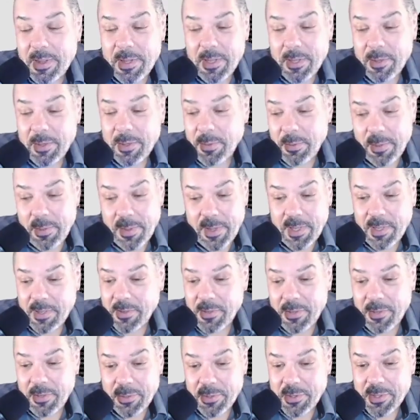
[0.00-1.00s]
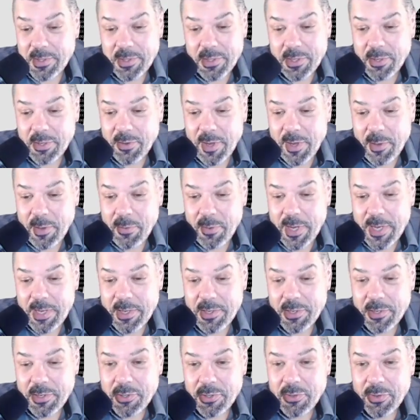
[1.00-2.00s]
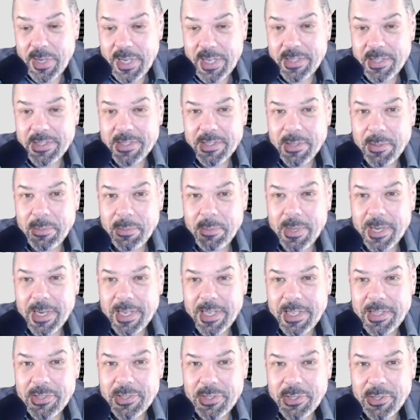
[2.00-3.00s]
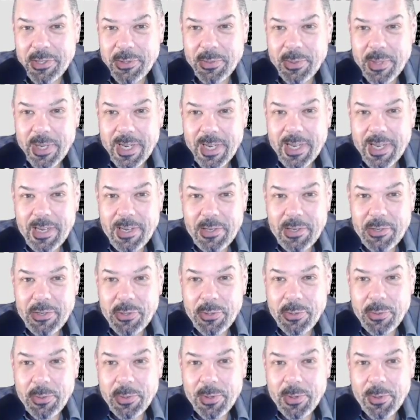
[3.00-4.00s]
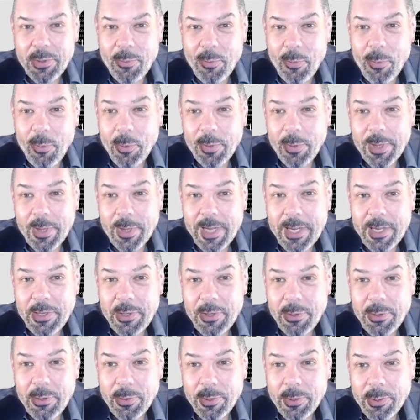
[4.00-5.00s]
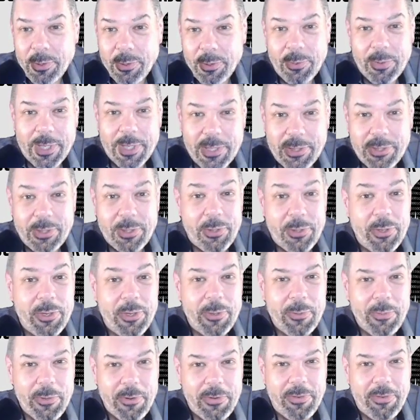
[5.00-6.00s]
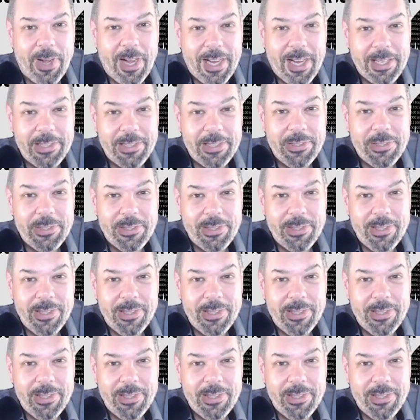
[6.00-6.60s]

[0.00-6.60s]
The other thing too is it's a great way to train somebody to do the role that you are doing so you can move on